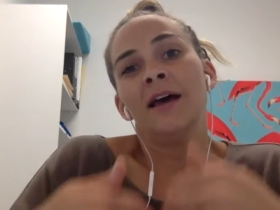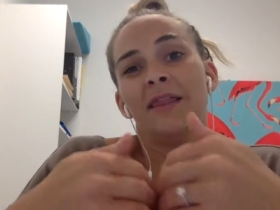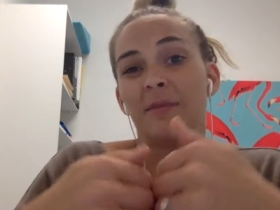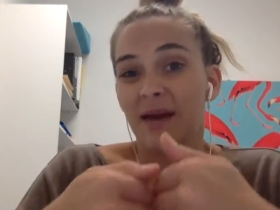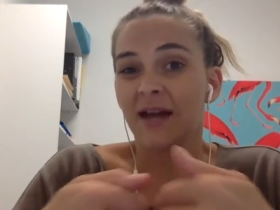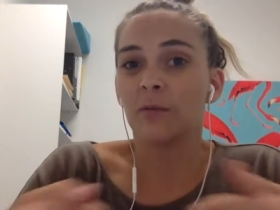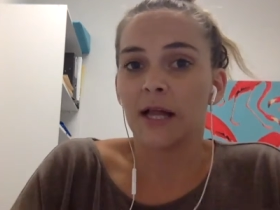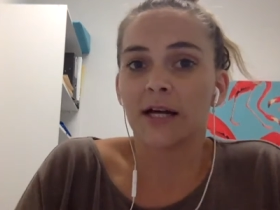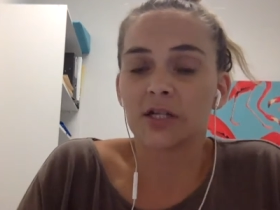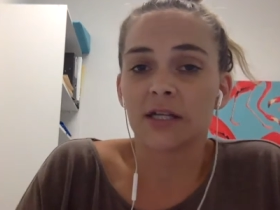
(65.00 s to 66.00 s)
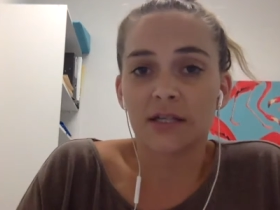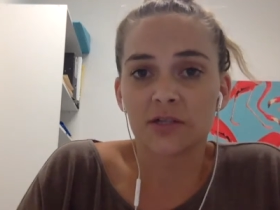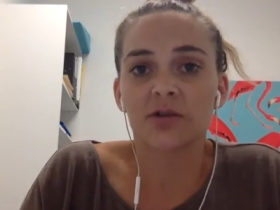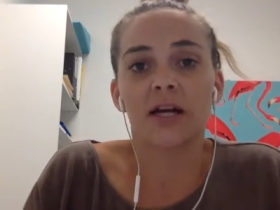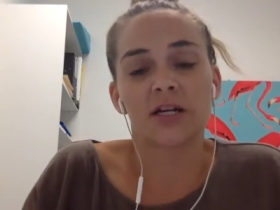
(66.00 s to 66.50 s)
the band will actually
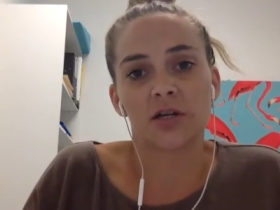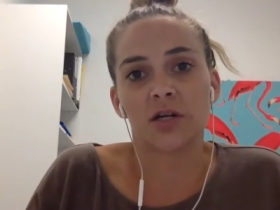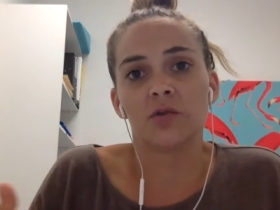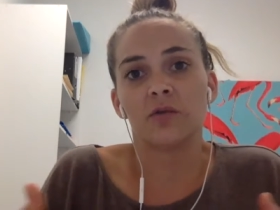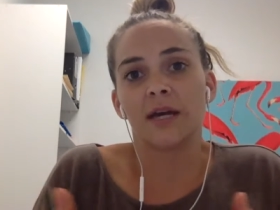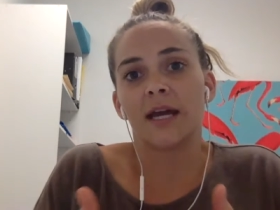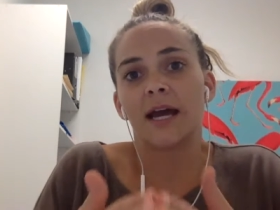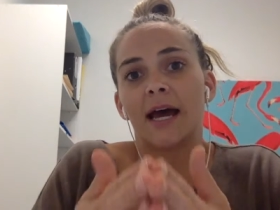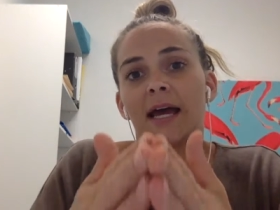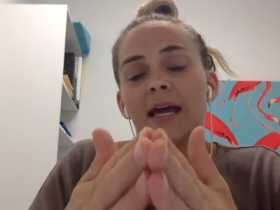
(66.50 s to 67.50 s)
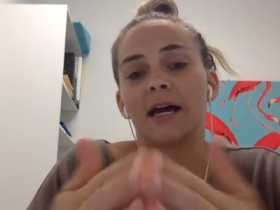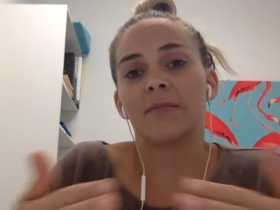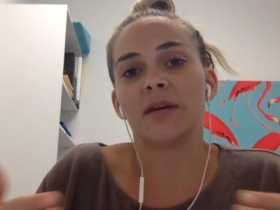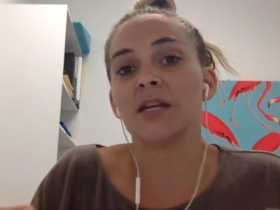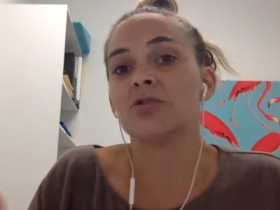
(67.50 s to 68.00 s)
stretch and you'll get a
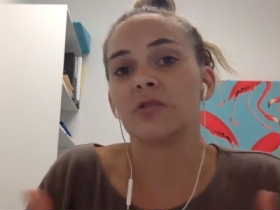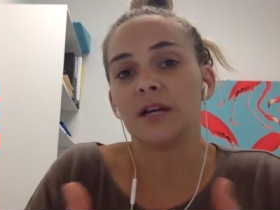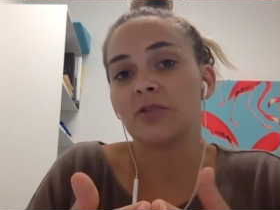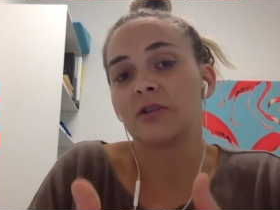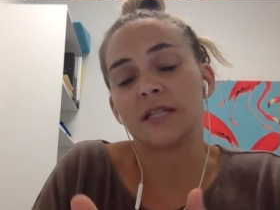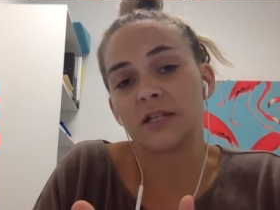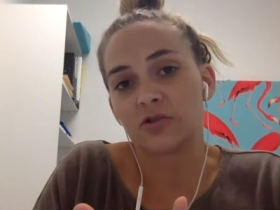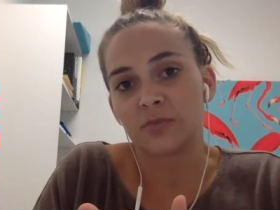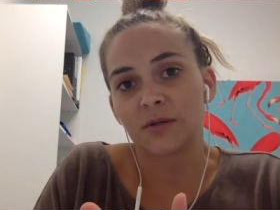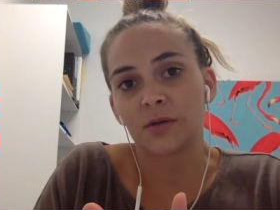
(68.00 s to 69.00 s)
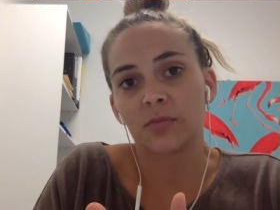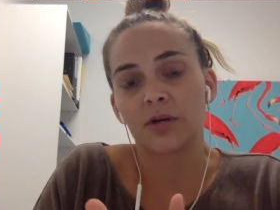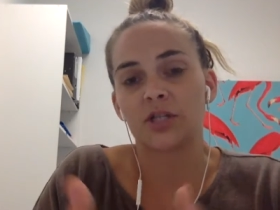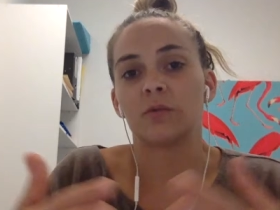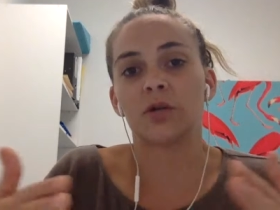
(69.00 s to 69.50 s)
increased intra-abdominal
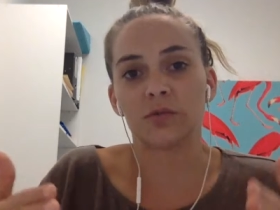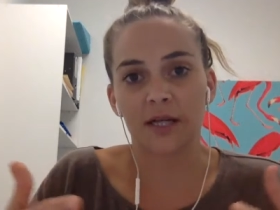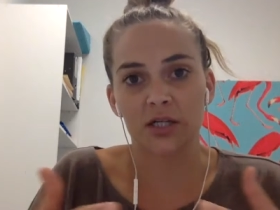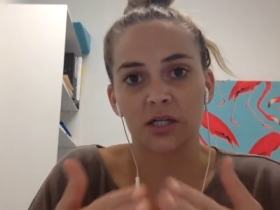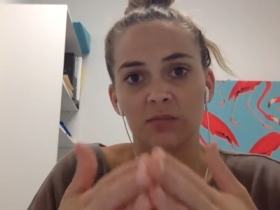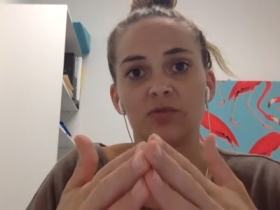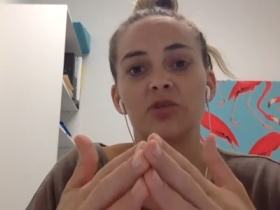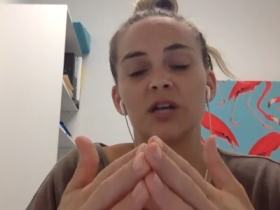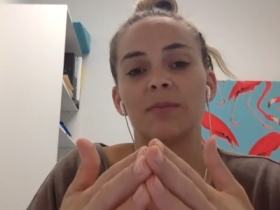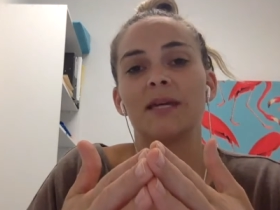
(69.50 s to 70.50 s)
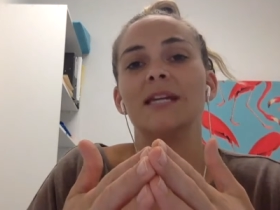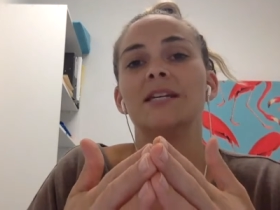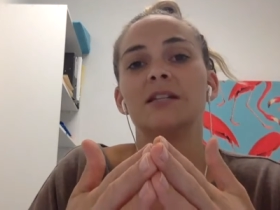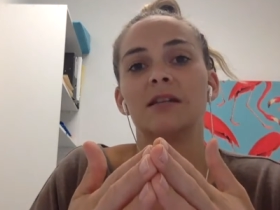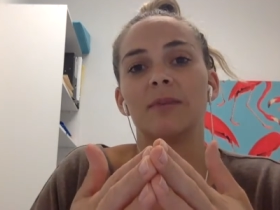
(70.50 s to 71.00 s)
pressure, which will actually push up
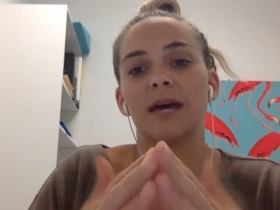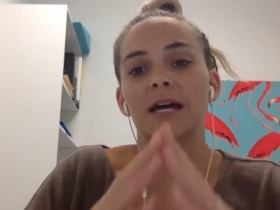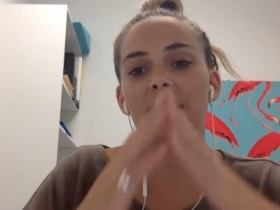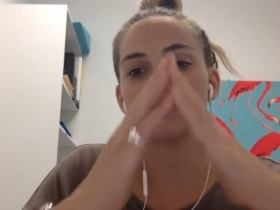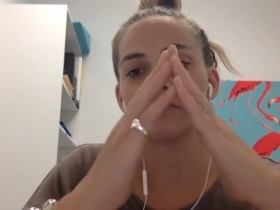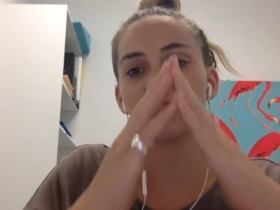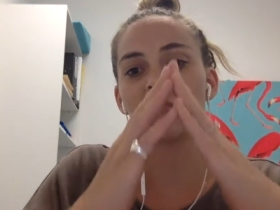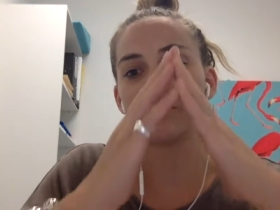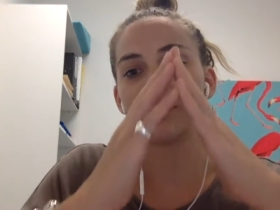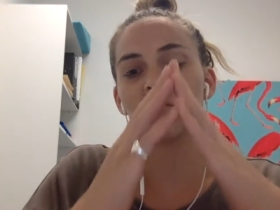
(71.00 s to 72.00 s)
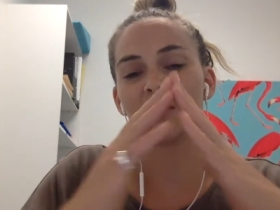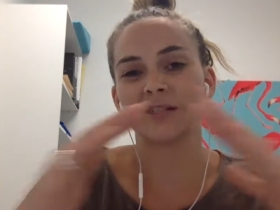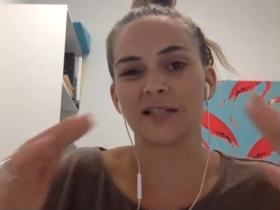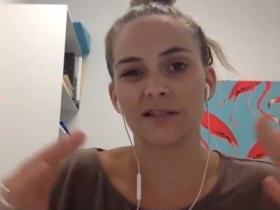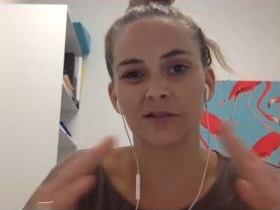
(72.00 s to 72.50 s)
into the band, forming almost
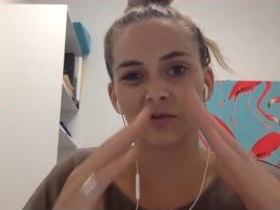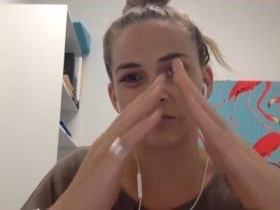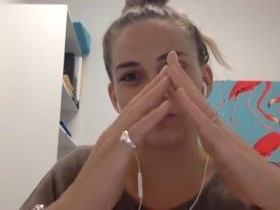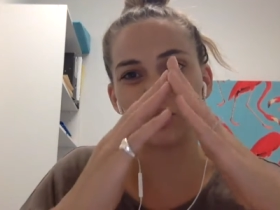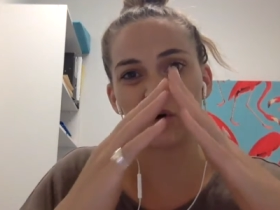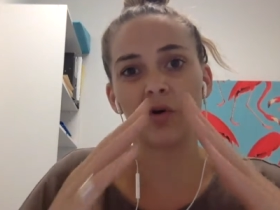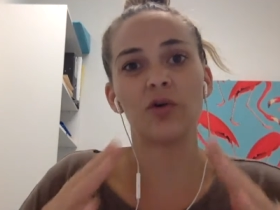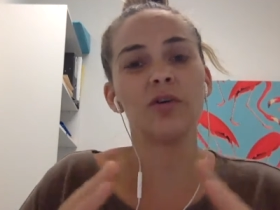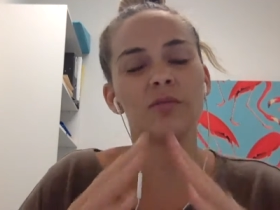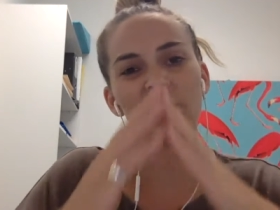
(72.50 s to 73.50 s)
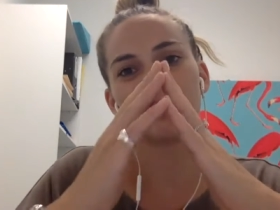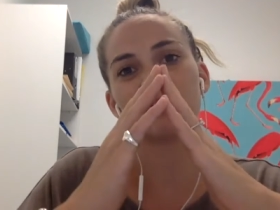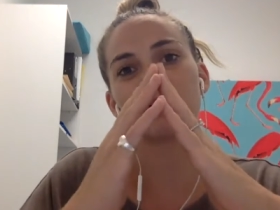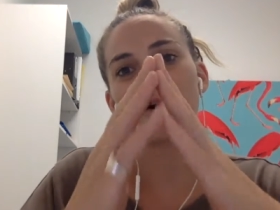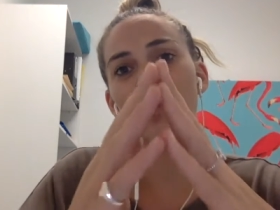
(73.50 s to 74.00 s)
this sort of dome or this
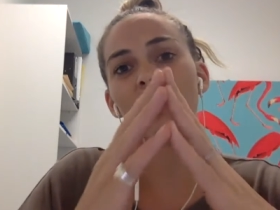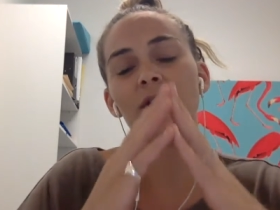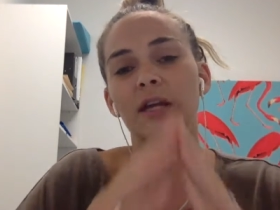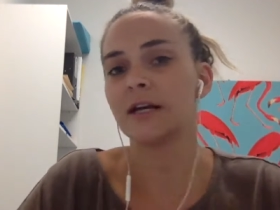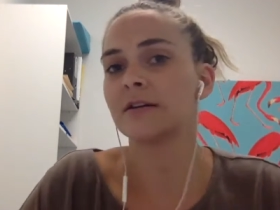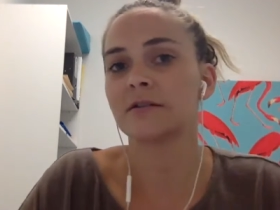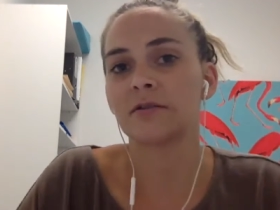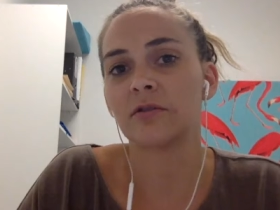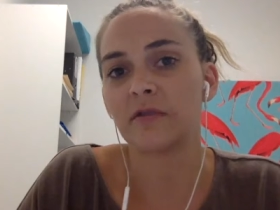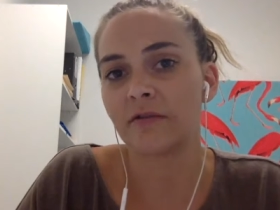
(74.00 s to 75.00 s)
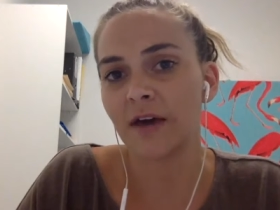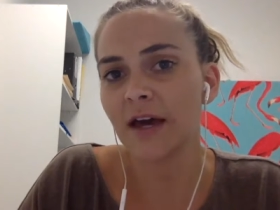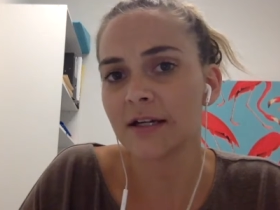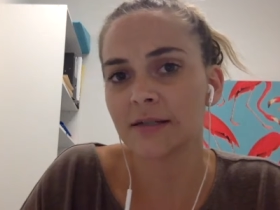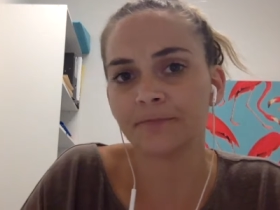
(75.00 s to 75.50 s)
coning sort of
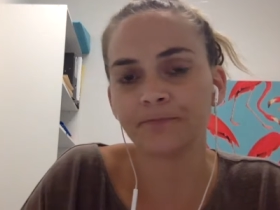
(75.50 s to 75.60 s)
effect.